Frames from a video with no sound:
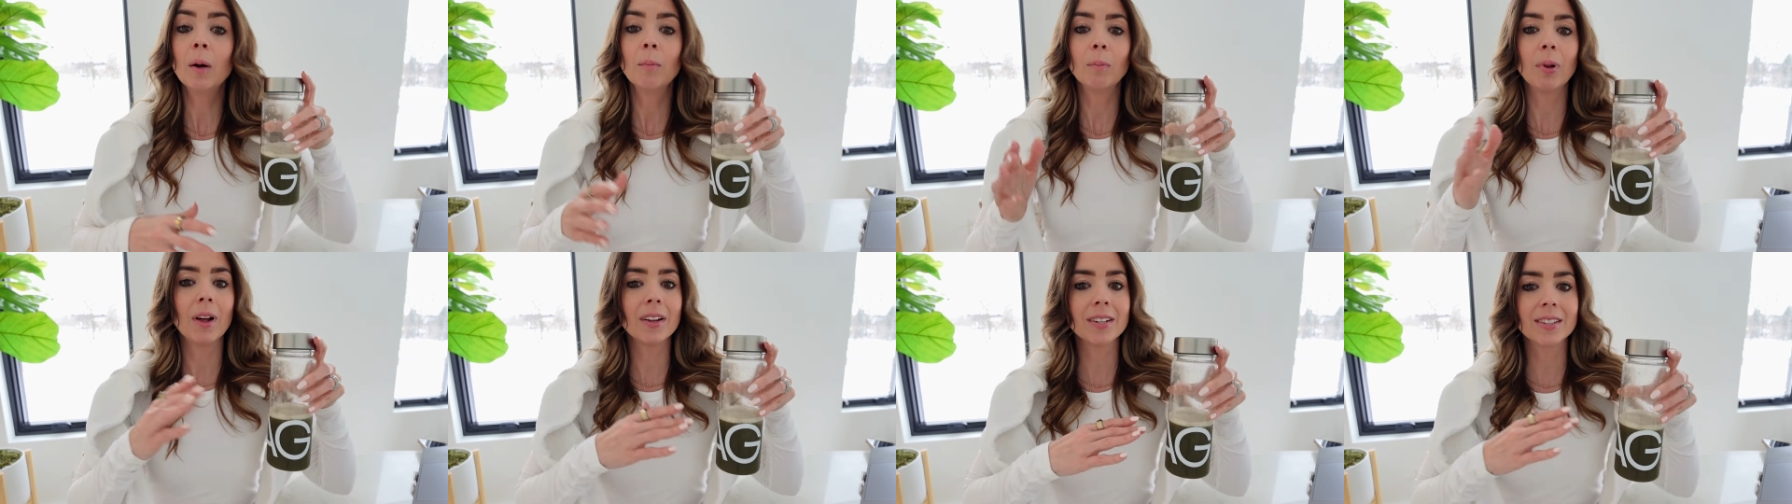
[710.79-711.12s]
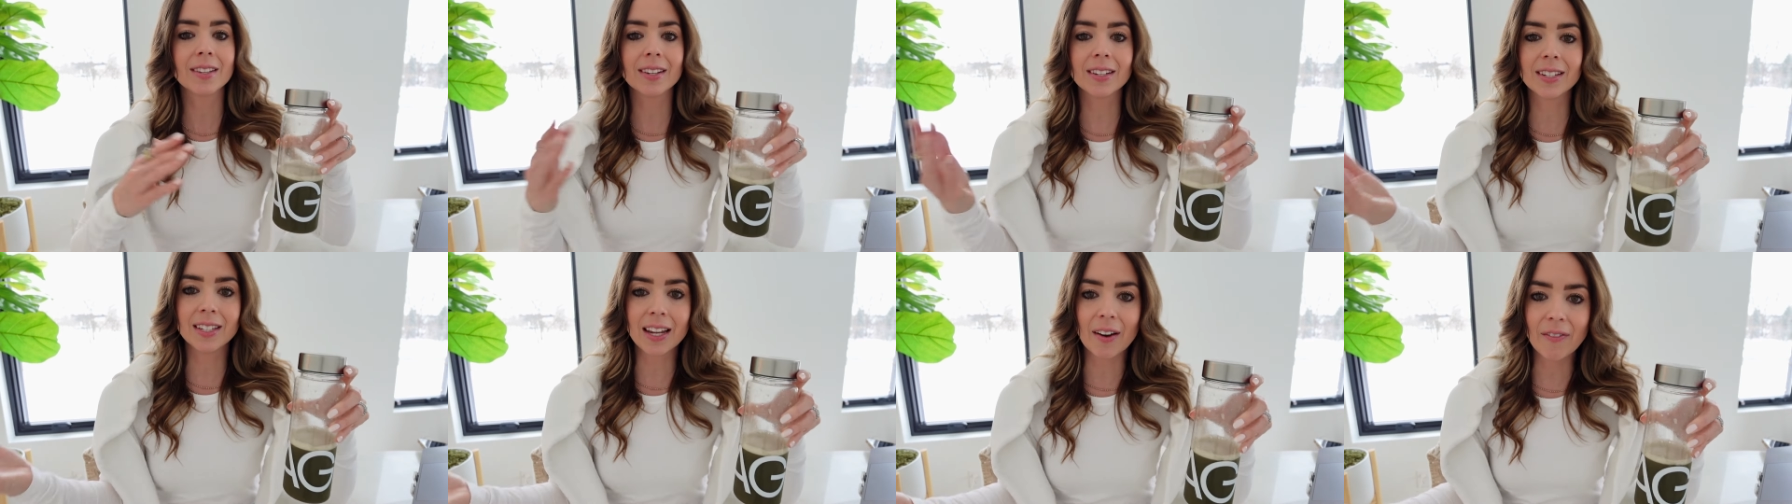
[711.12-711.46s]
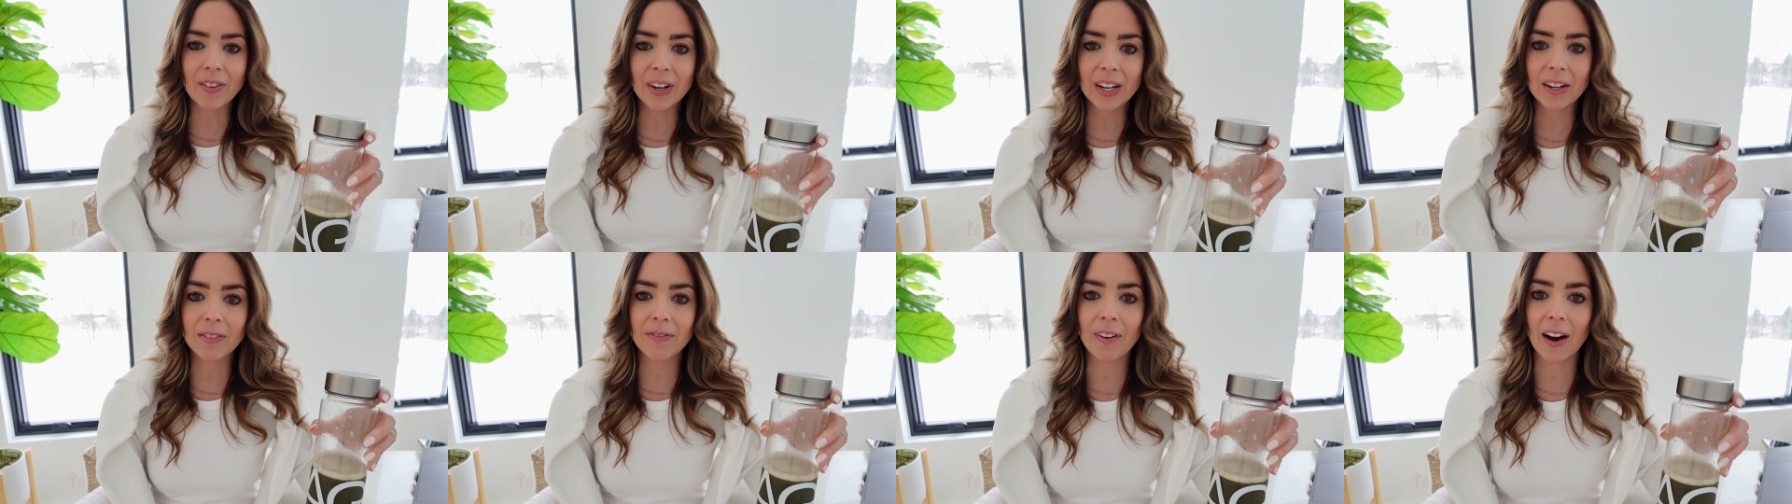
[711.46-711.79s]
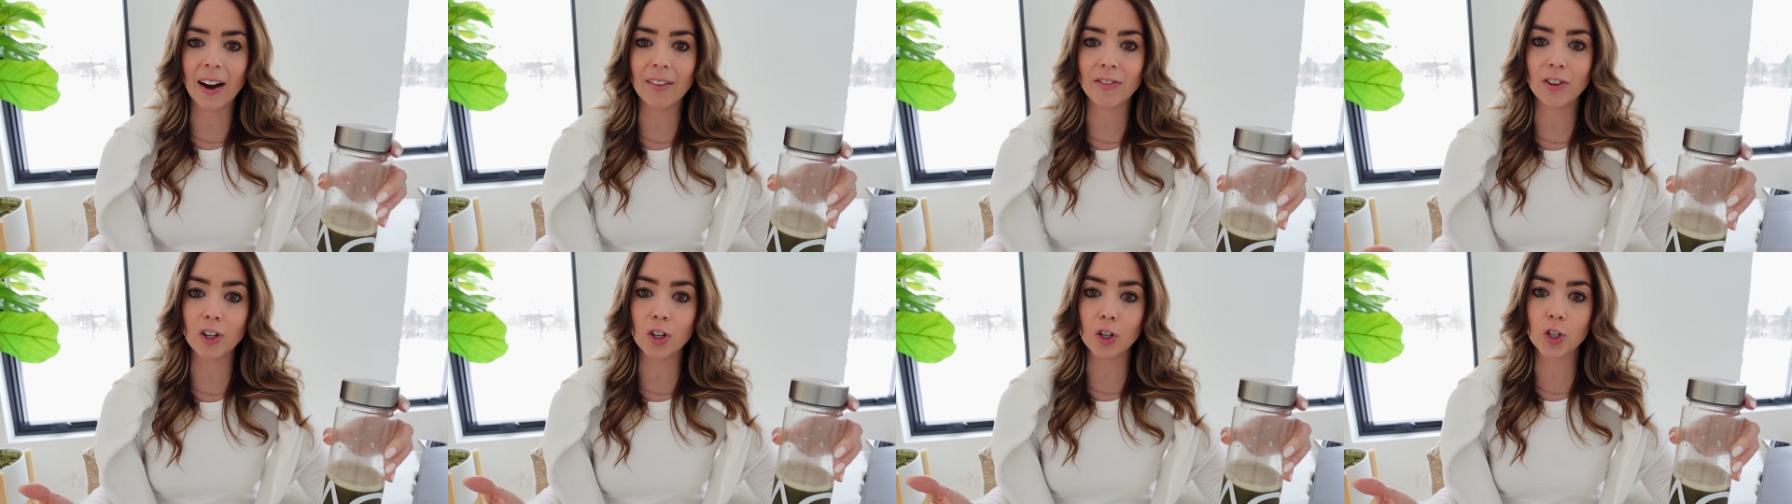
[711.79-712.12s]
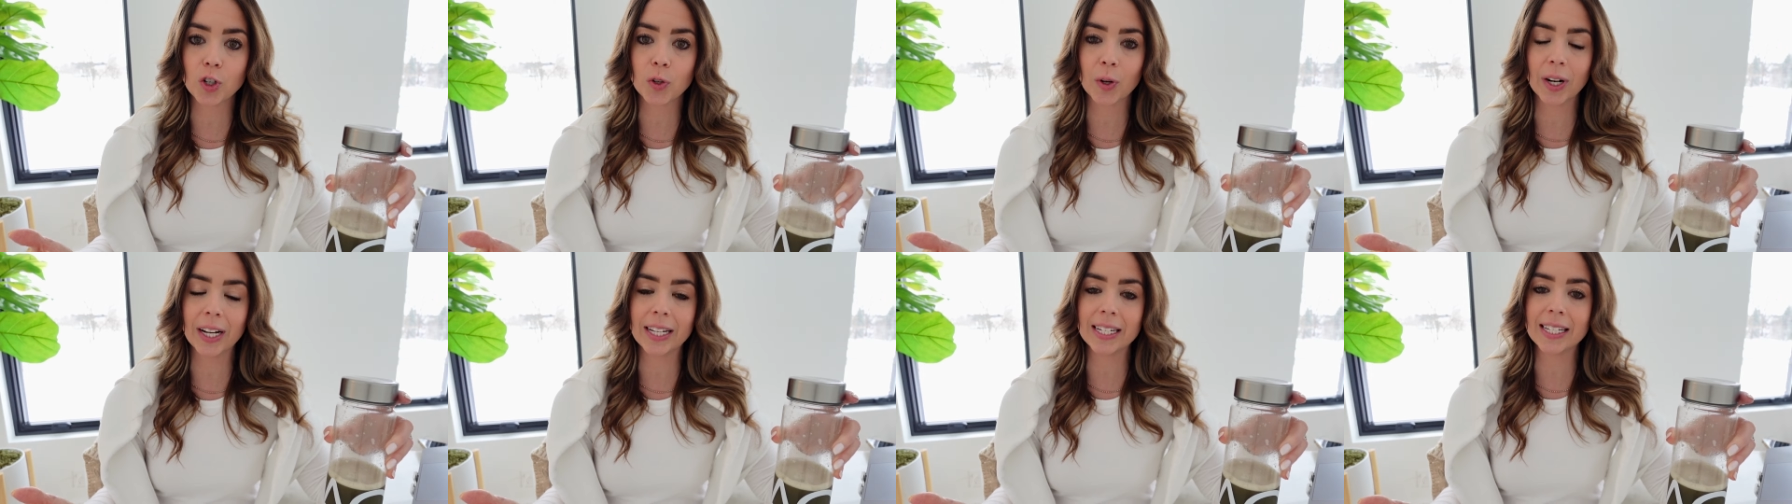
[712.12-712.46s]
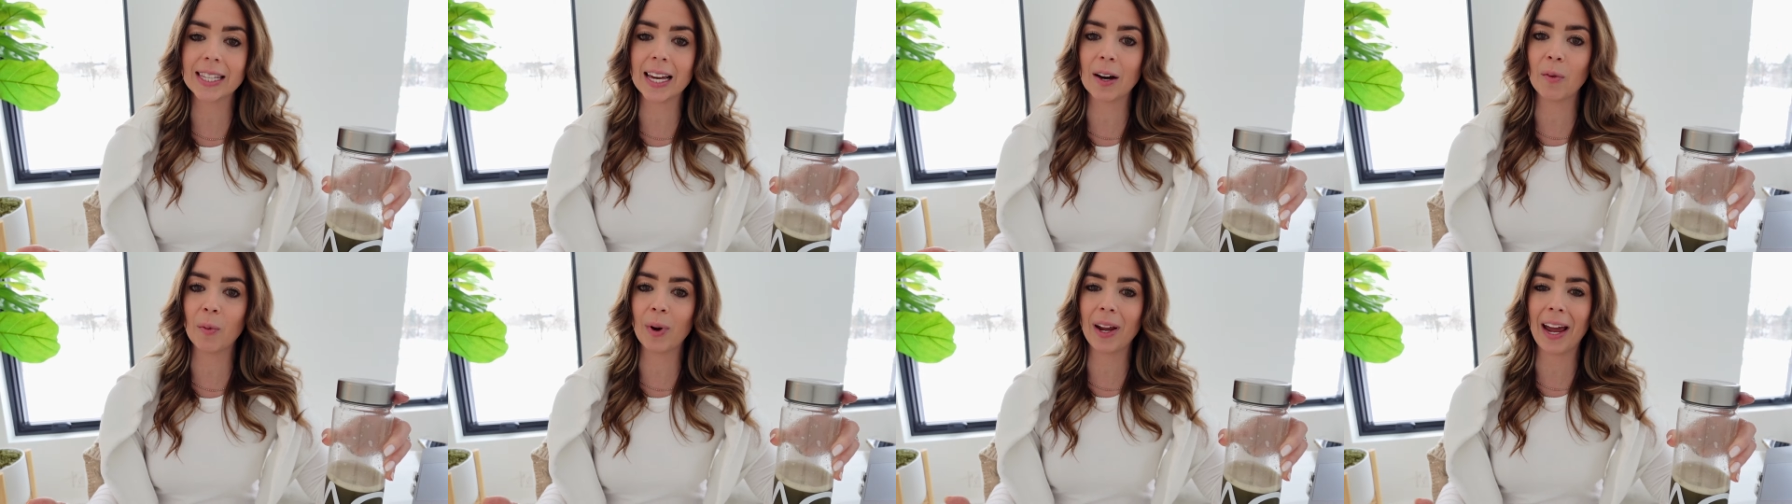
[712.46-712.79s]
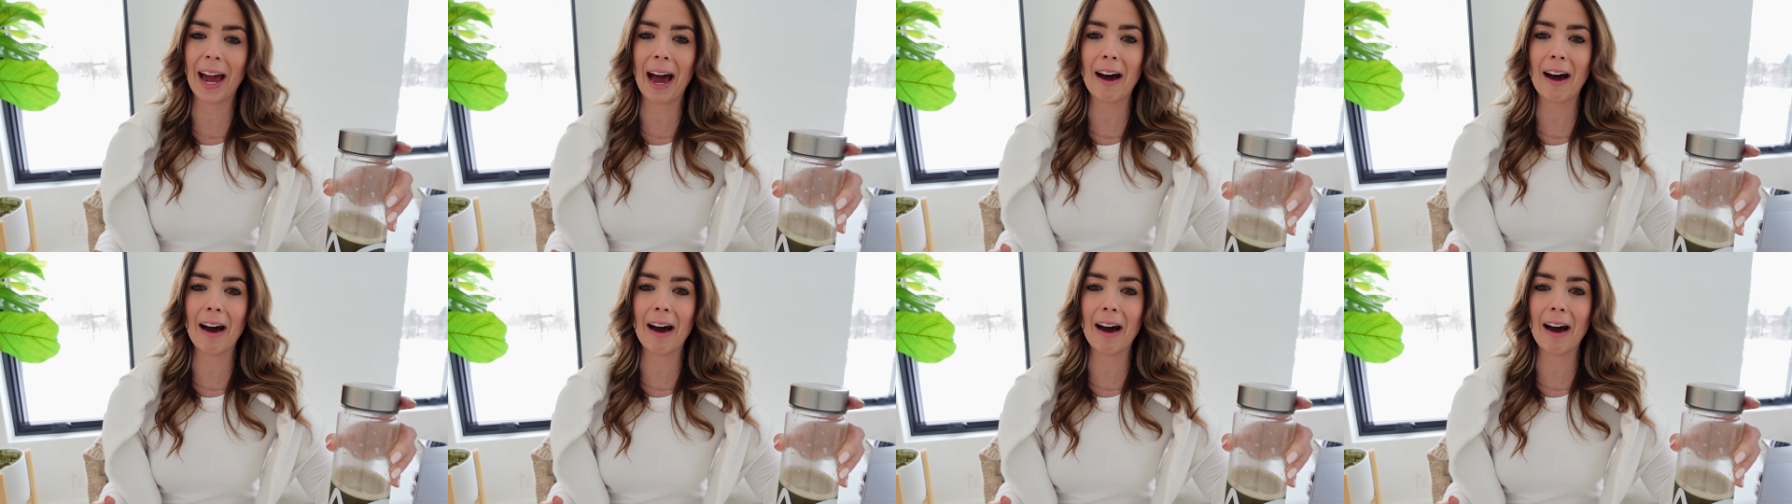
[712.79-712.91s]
plus the 75 nutrients that we